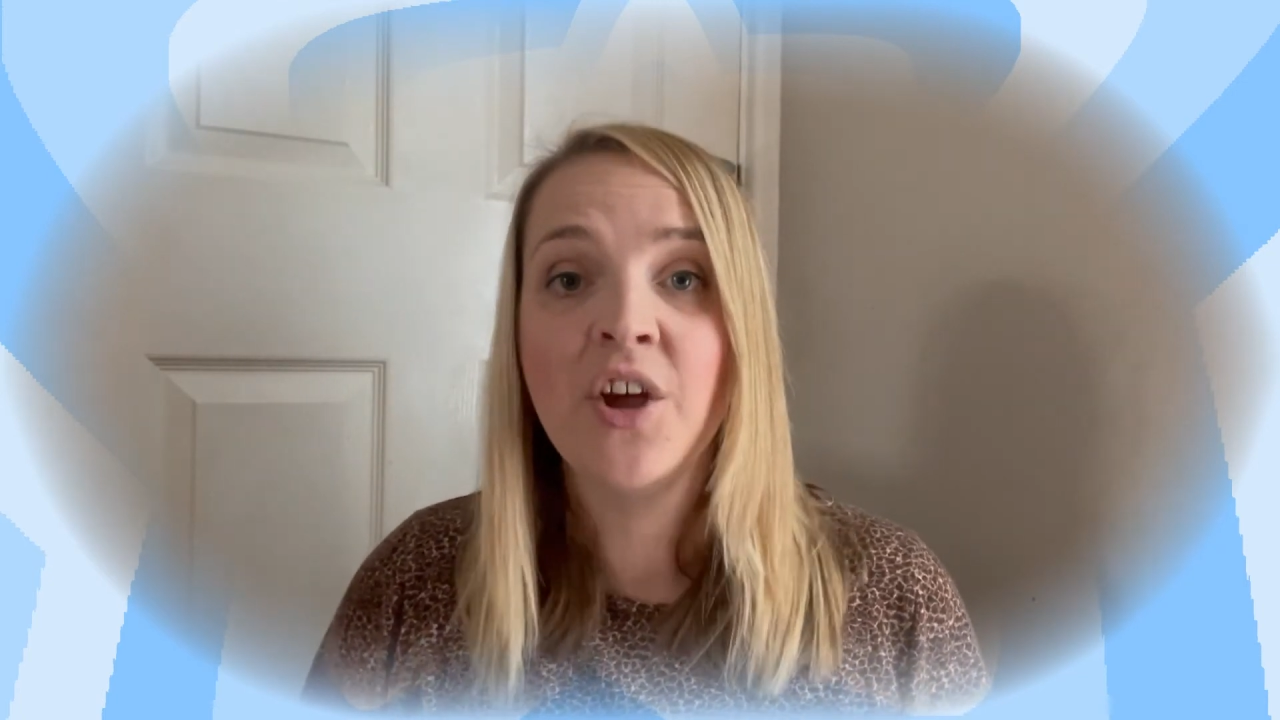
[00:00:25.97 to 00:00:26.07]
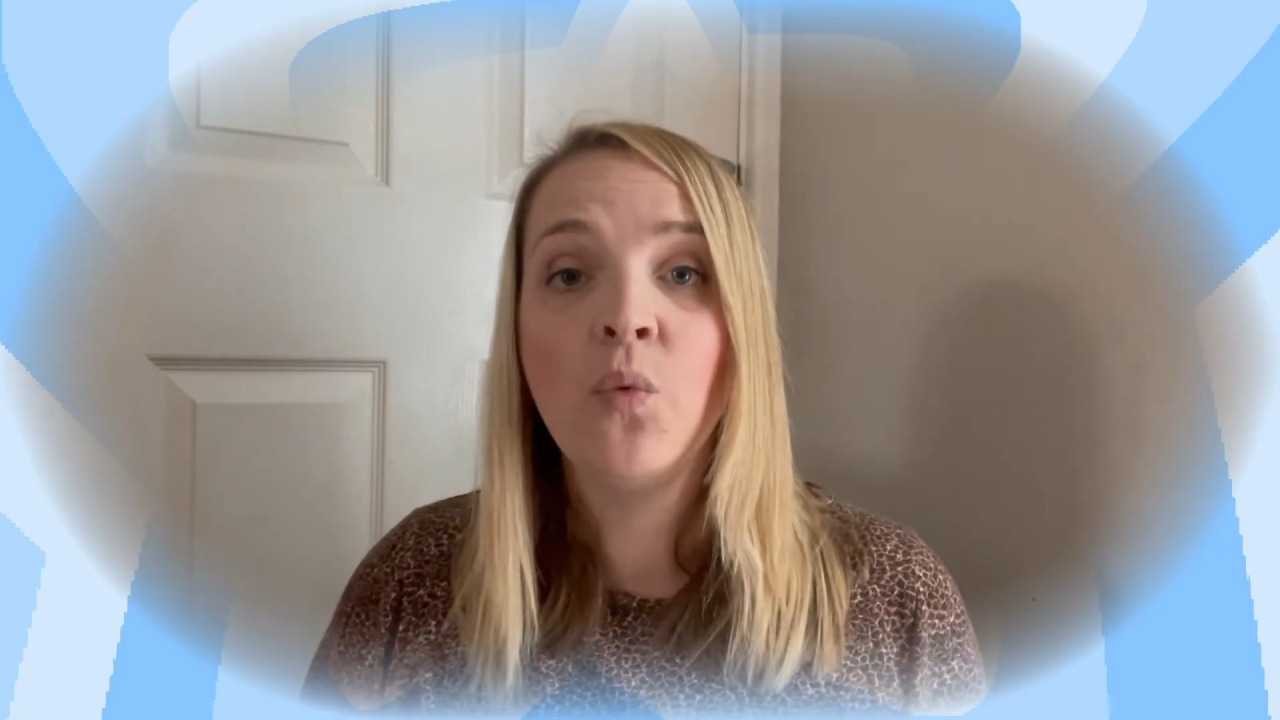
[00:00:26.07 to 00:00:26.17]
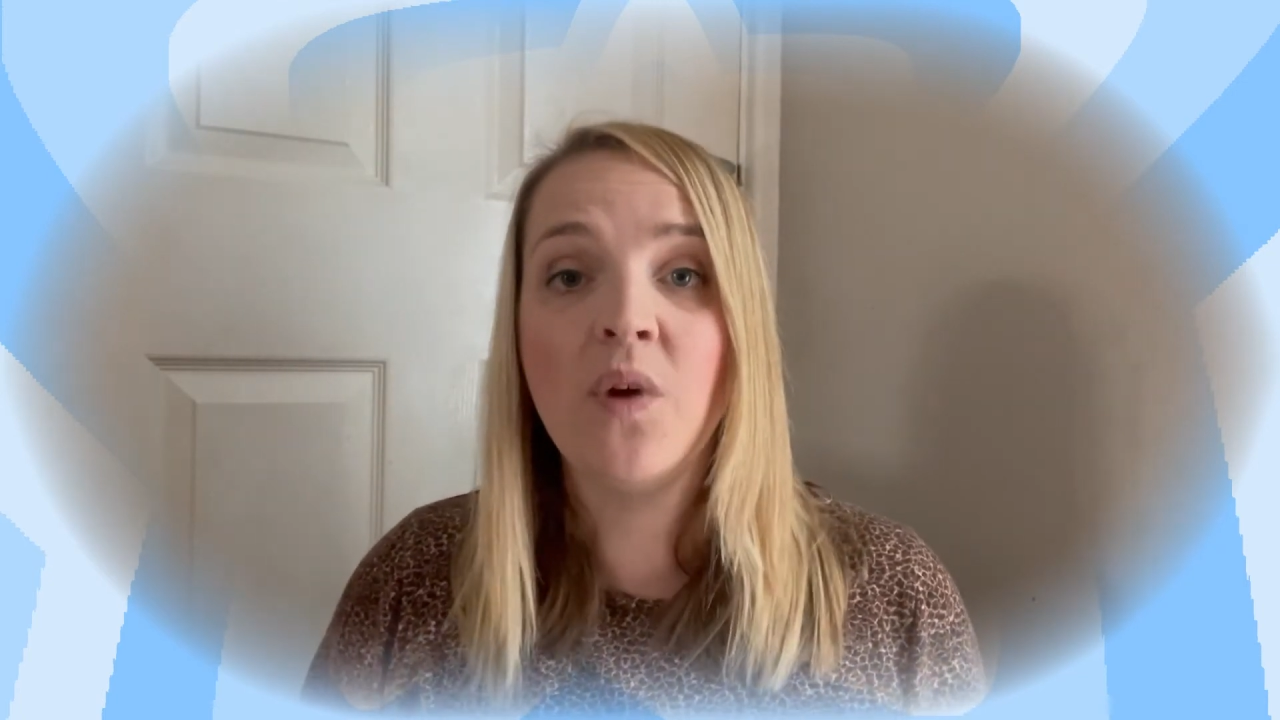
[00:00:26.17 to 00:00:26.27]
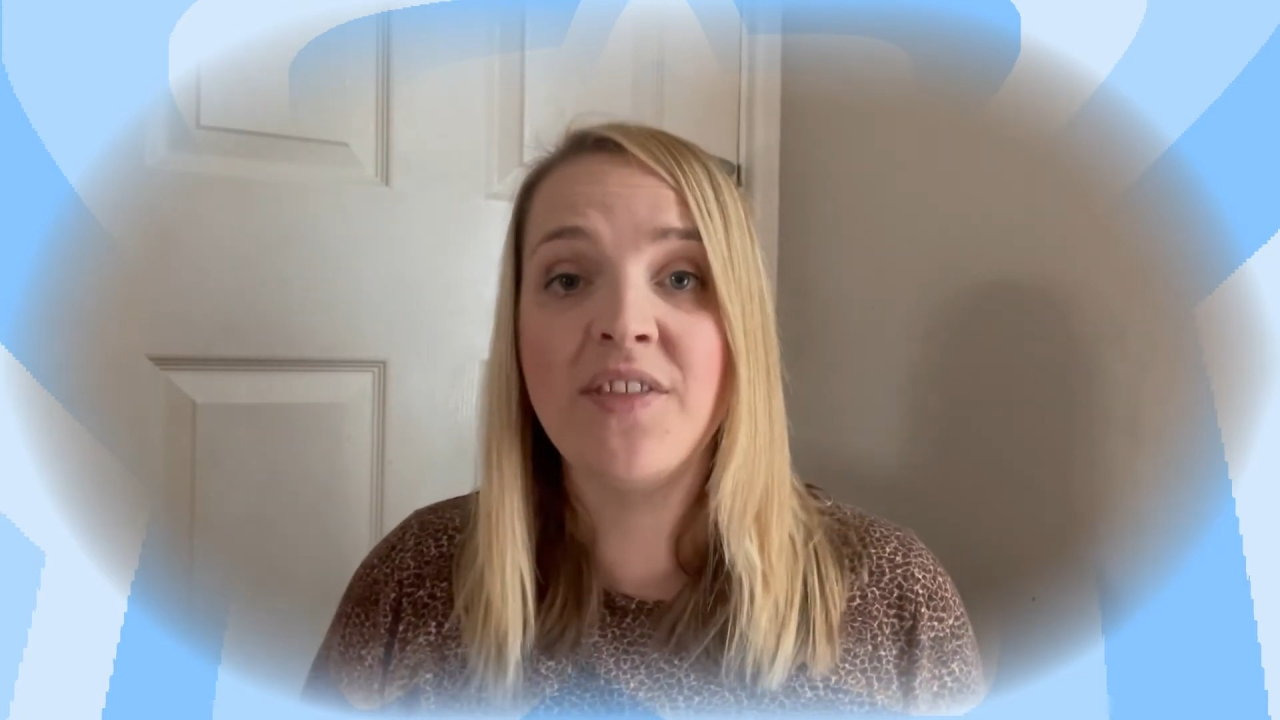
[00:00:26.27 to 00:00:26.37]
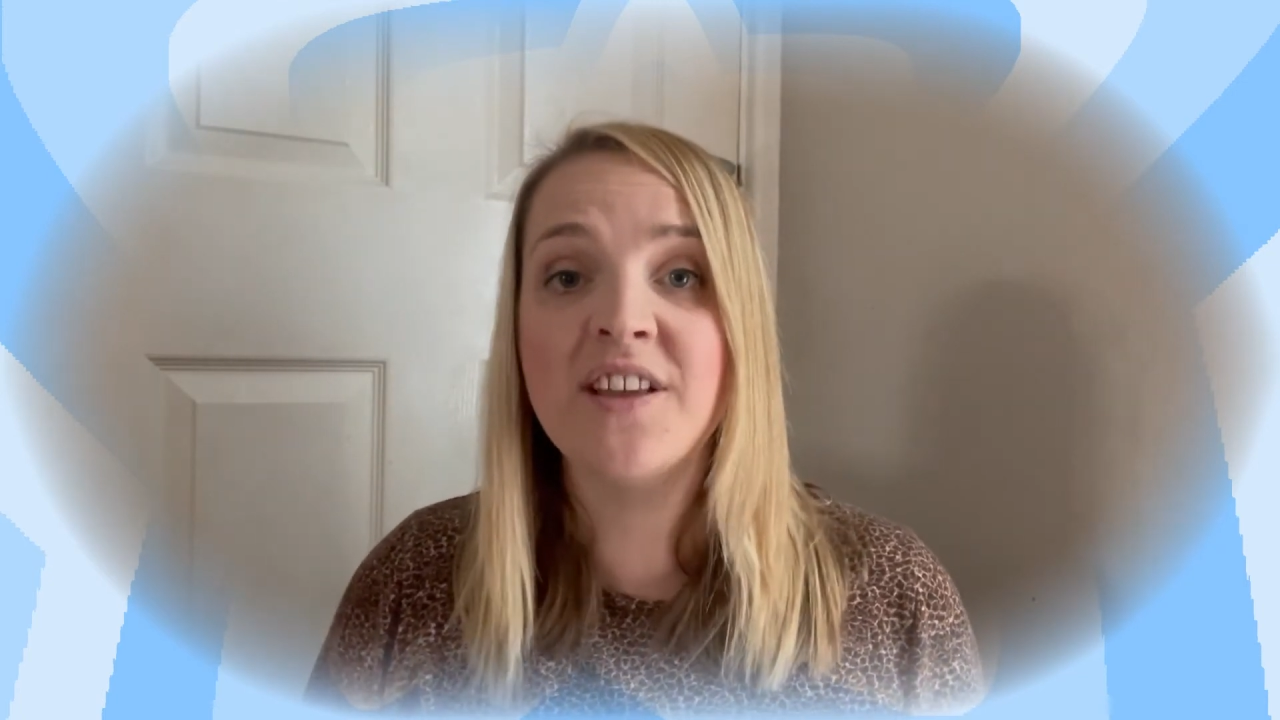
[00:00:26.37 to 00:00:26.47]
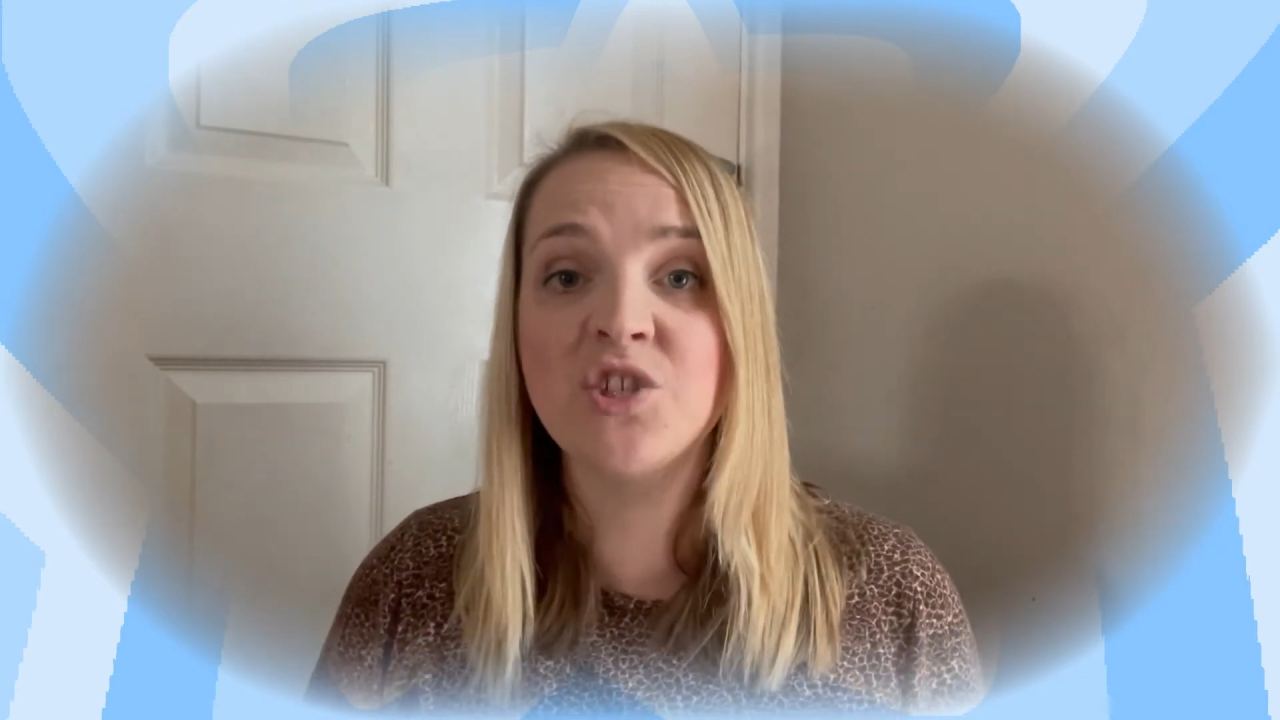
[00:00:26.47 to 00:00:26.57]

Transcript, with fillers: within